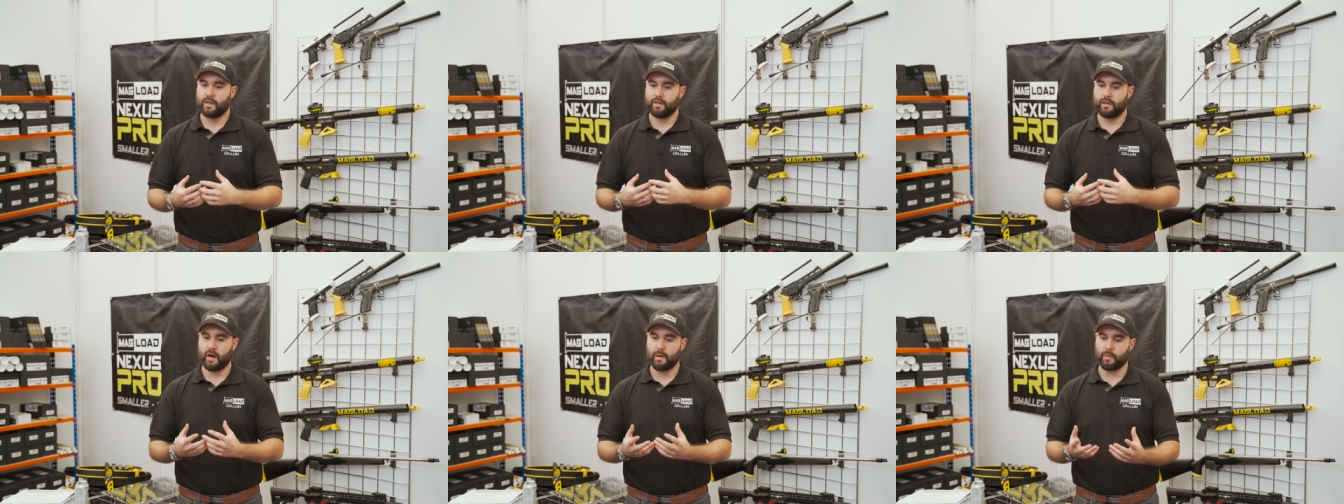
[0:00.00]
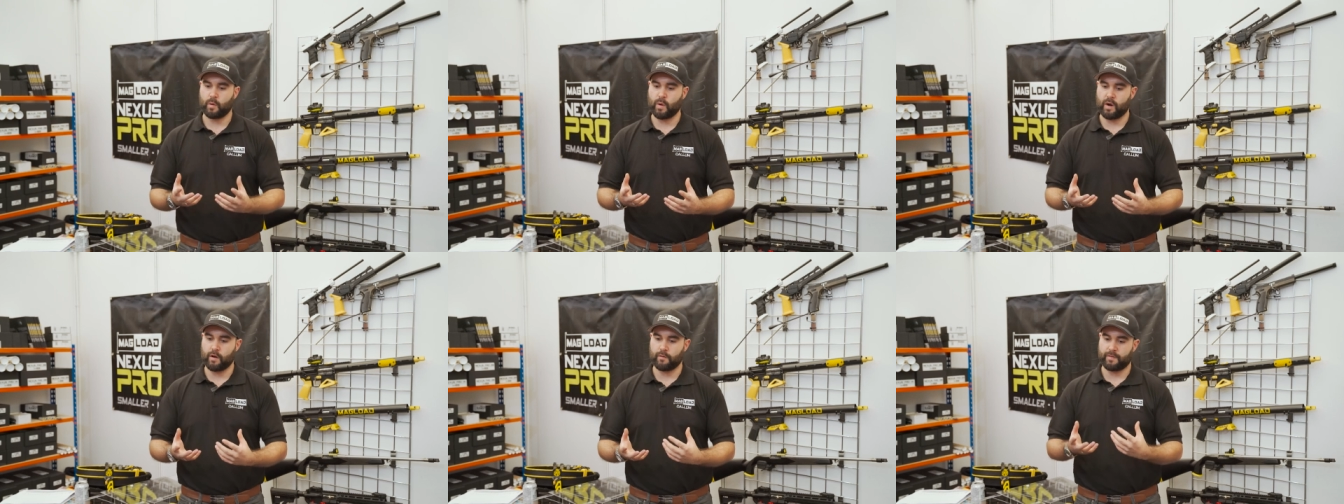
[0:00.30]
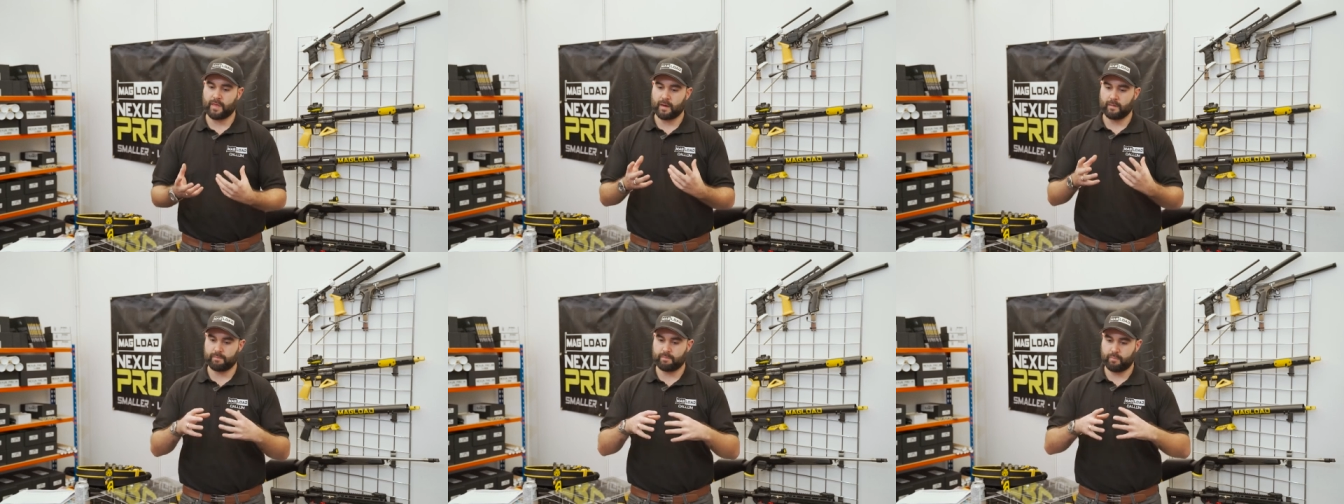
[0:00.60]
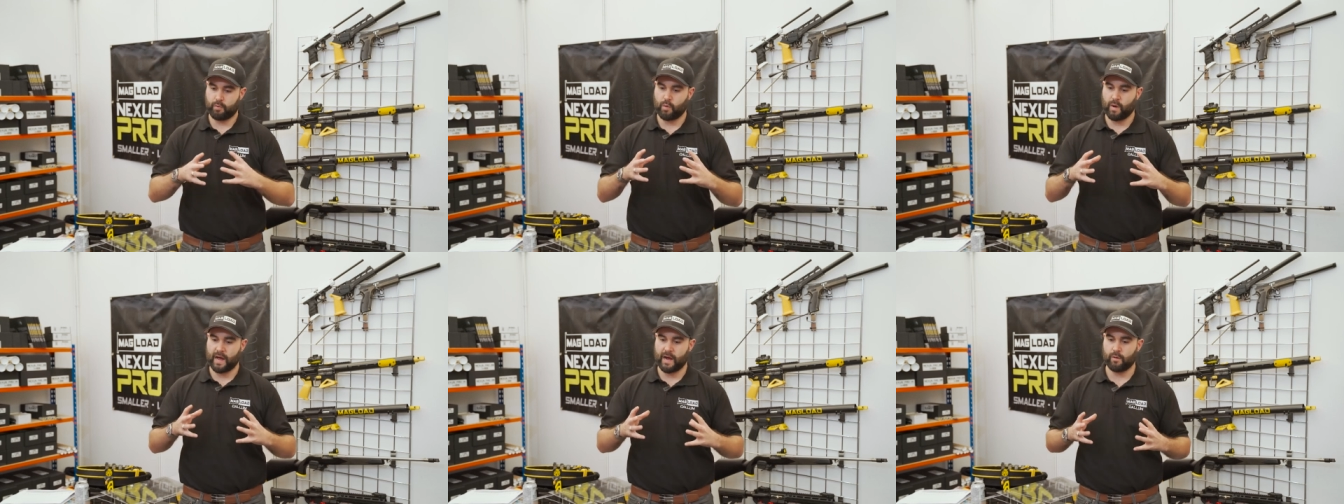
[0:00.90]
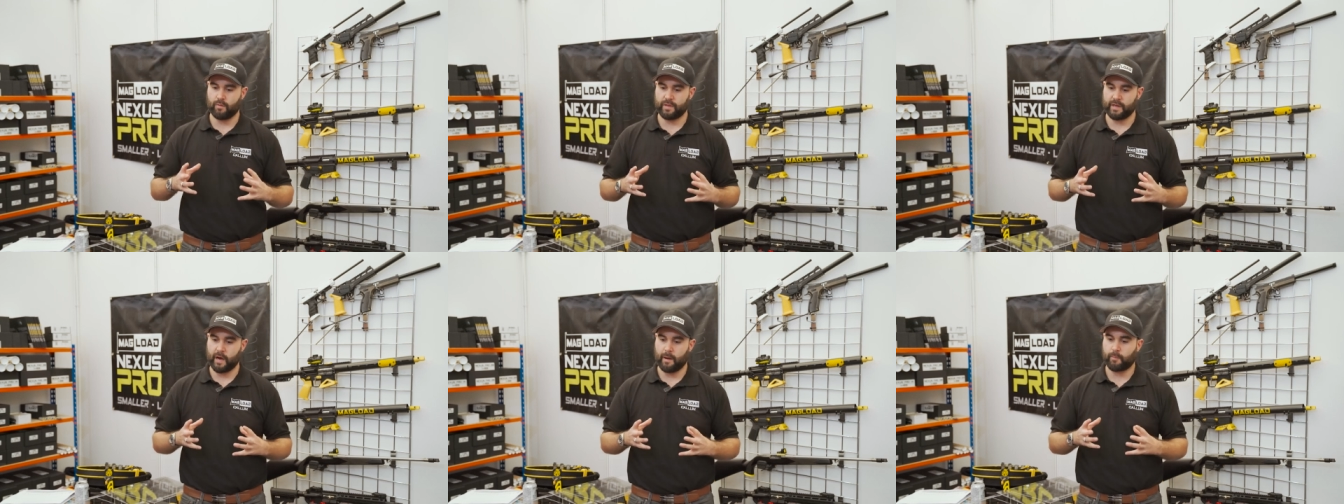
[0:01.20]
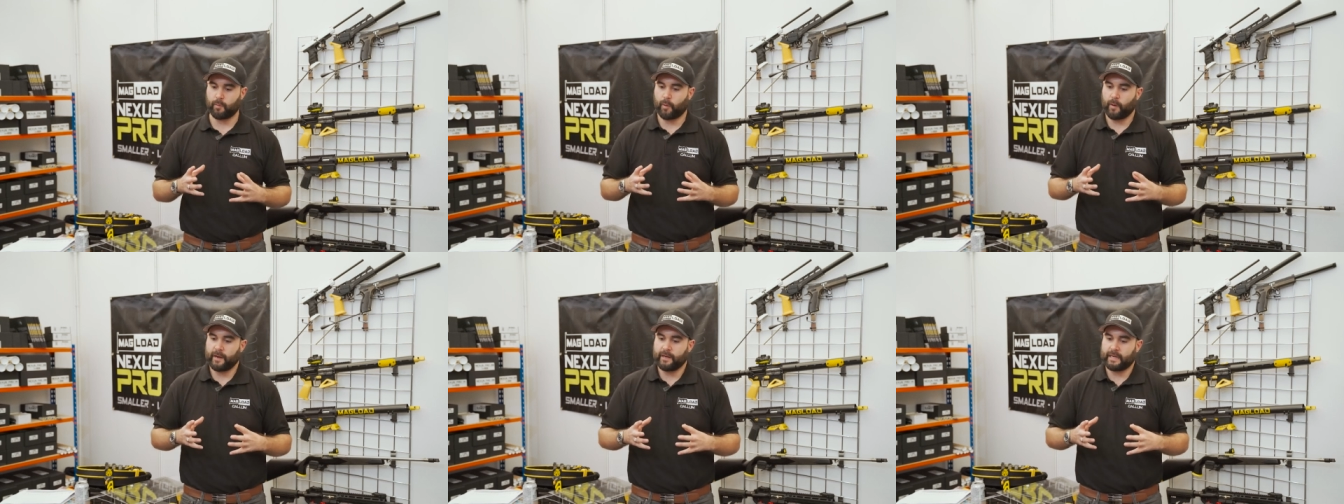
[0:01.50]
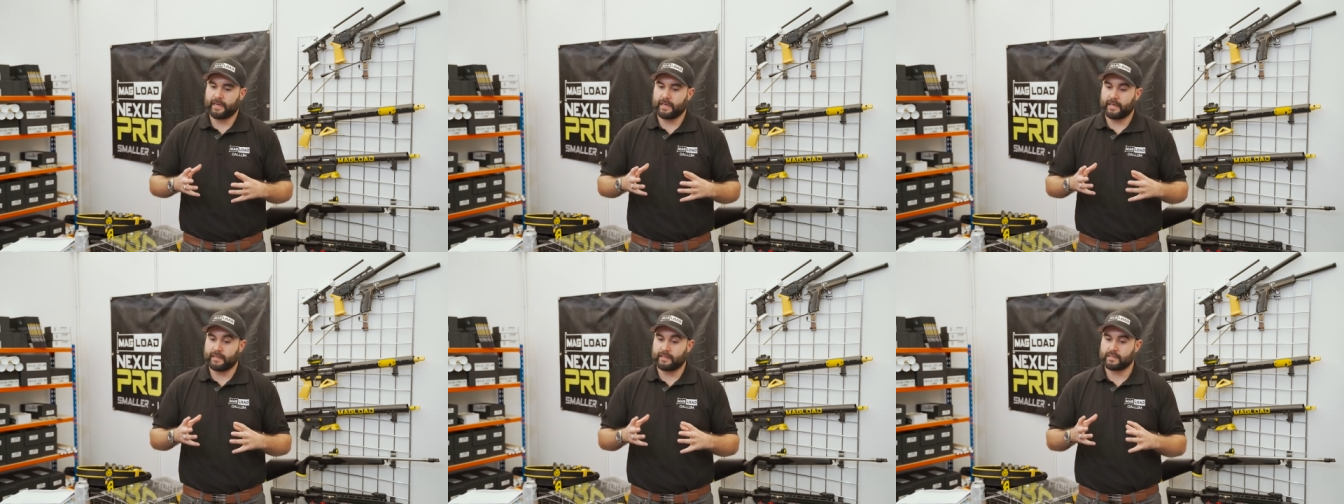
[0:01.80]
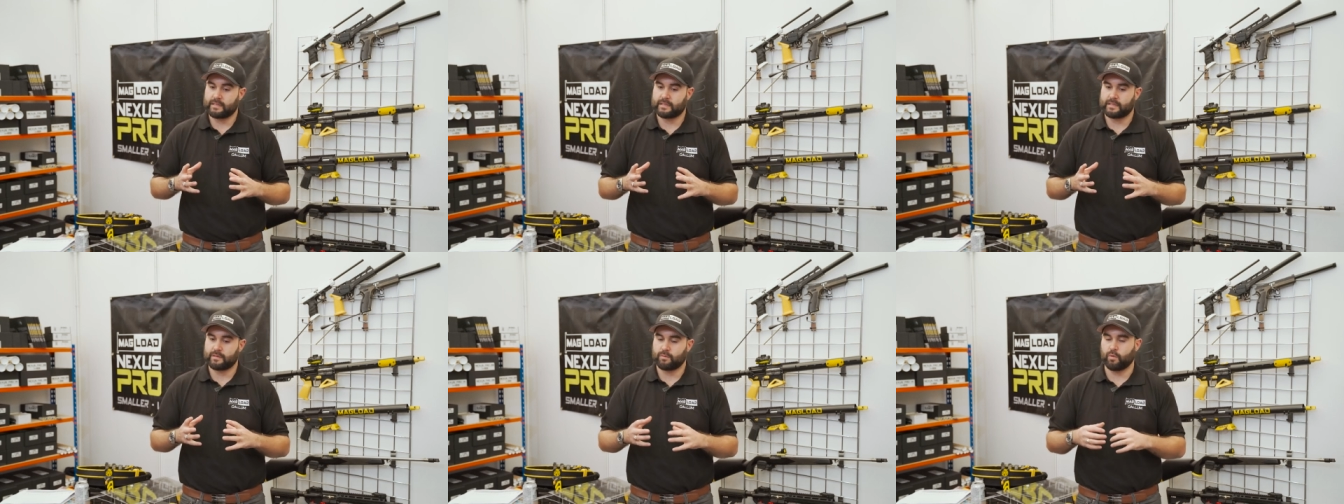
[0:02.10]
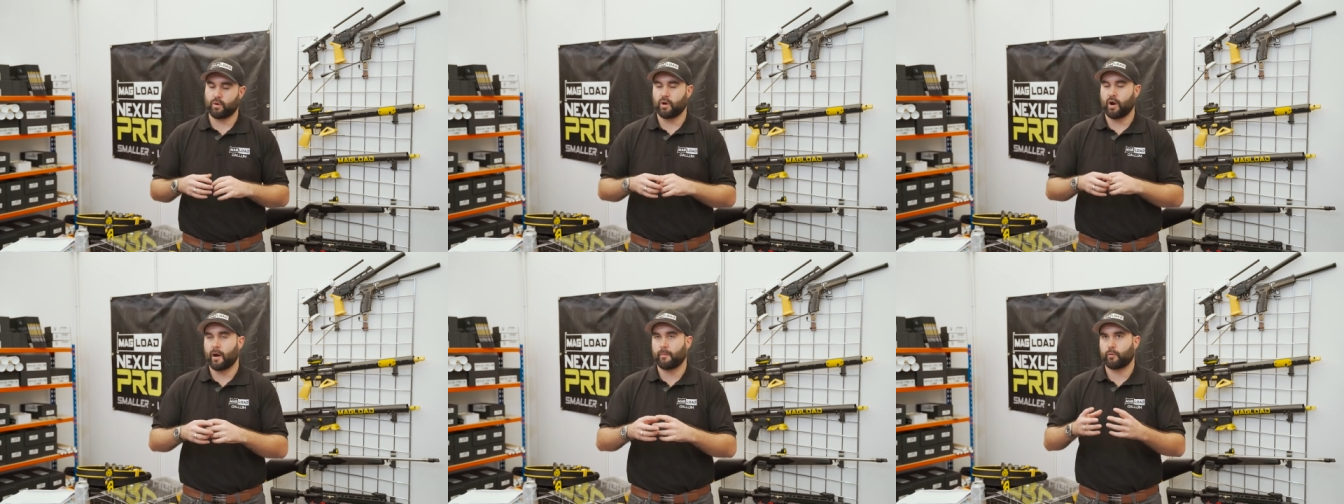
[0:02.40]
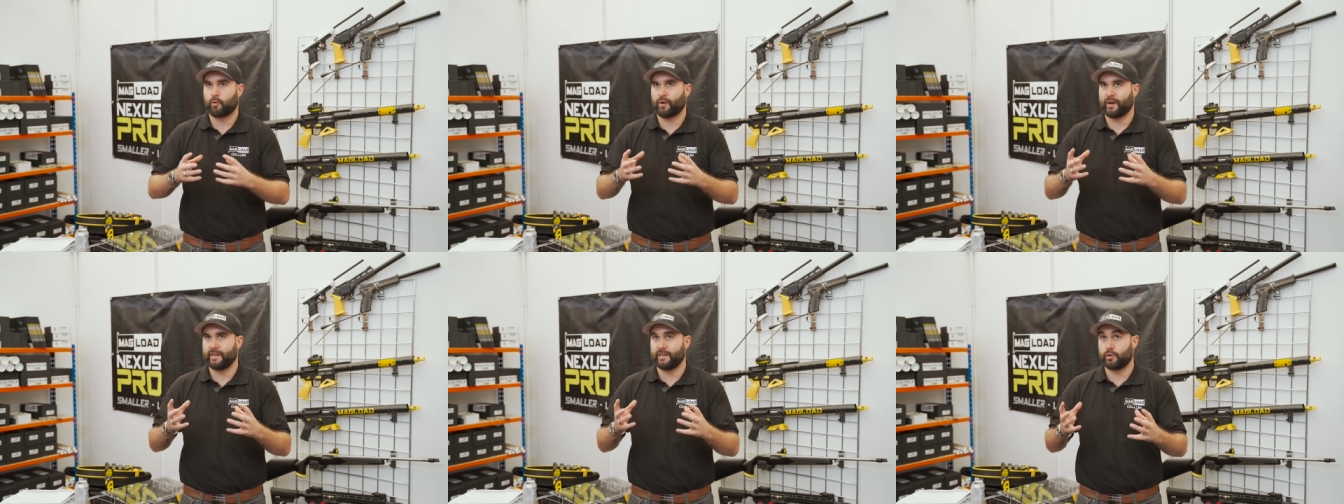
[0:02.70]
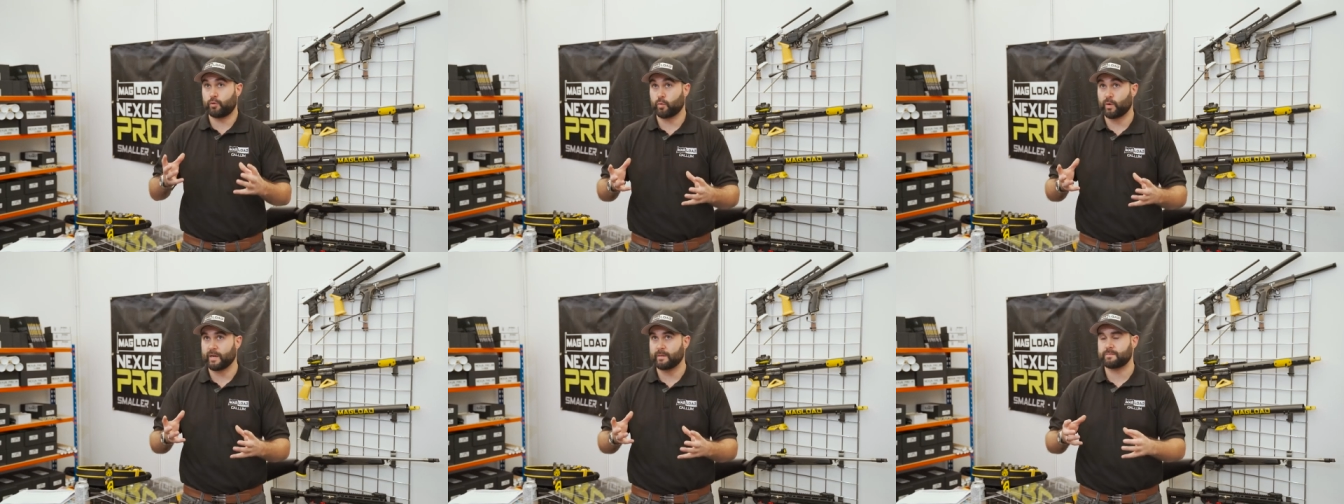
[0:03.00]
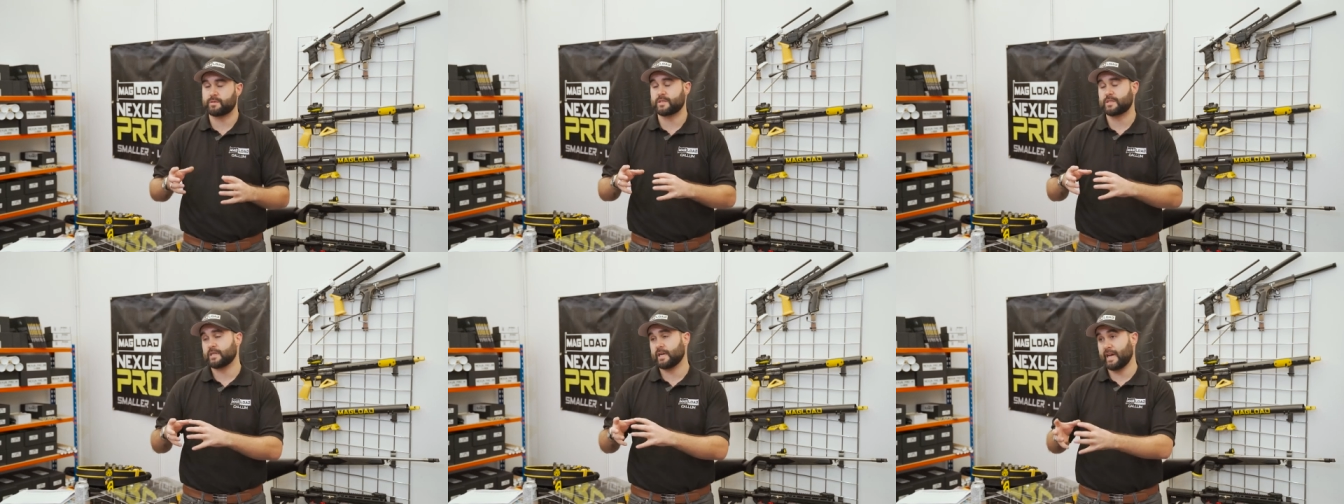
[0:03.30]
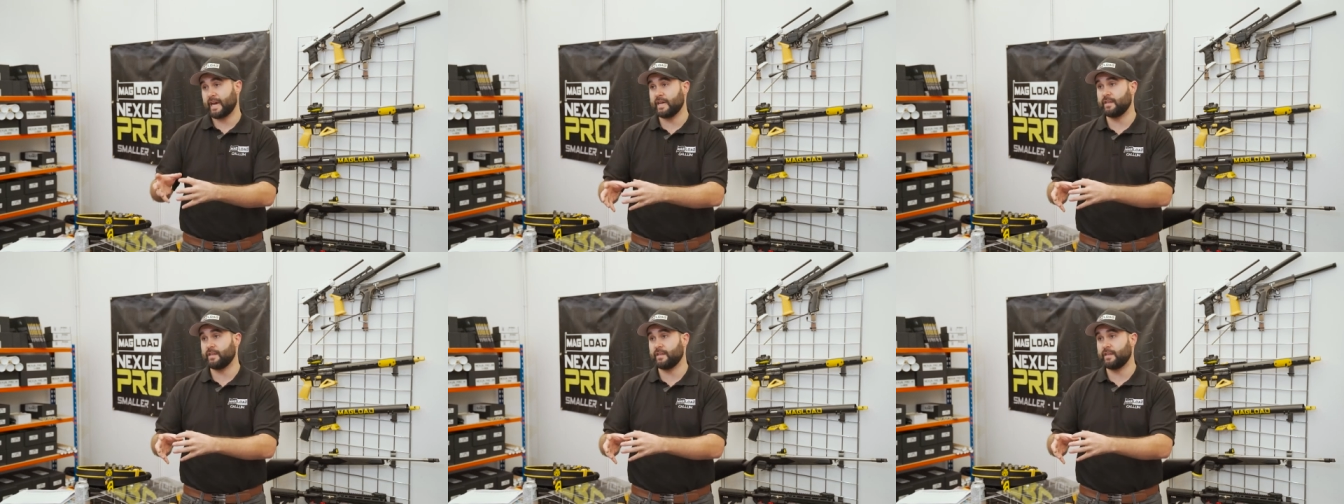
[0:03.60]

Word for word: that I'm aware of that brought out the upgrade kits or upgrade grips